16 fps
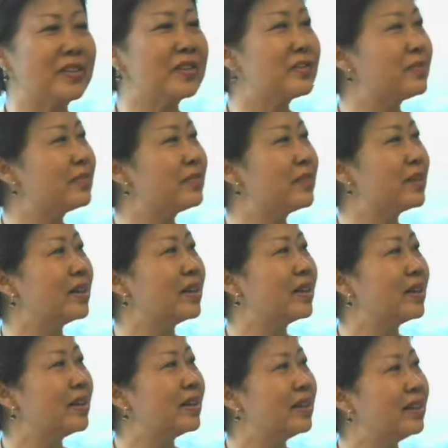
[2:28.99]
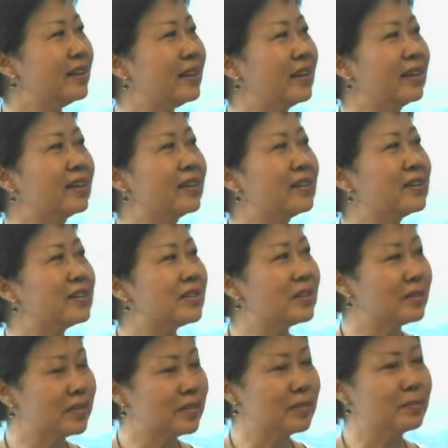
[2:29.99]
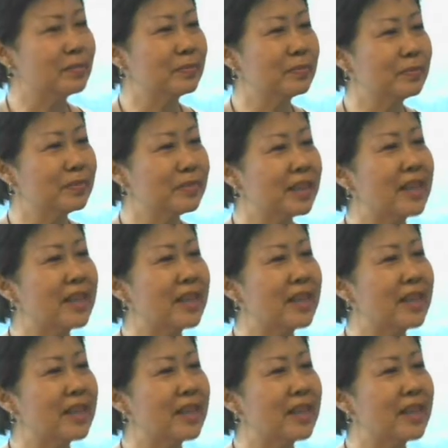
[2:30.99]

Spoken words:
You won't be the person to walk through